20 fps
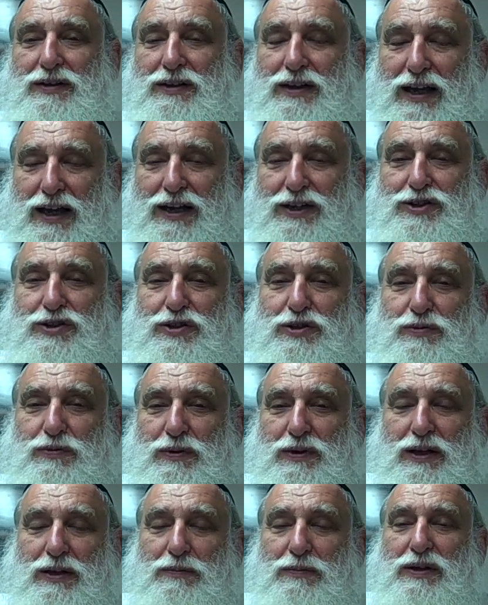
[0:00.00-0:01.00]
the ashes
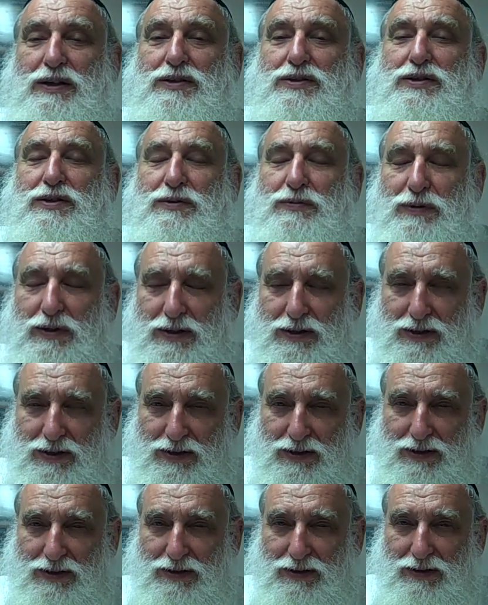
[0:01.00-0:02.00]
were then mixed
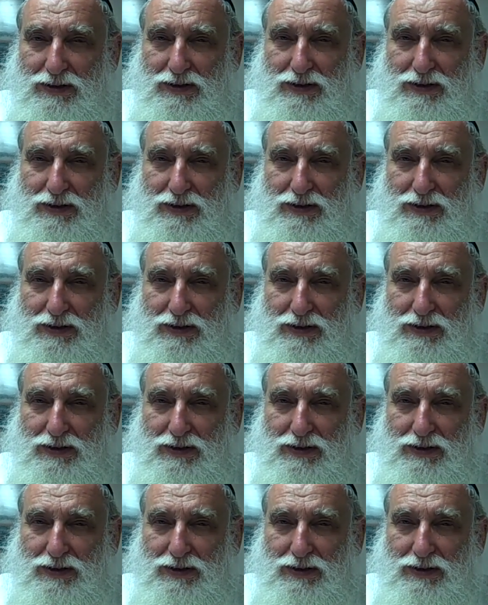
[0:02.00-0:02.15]
with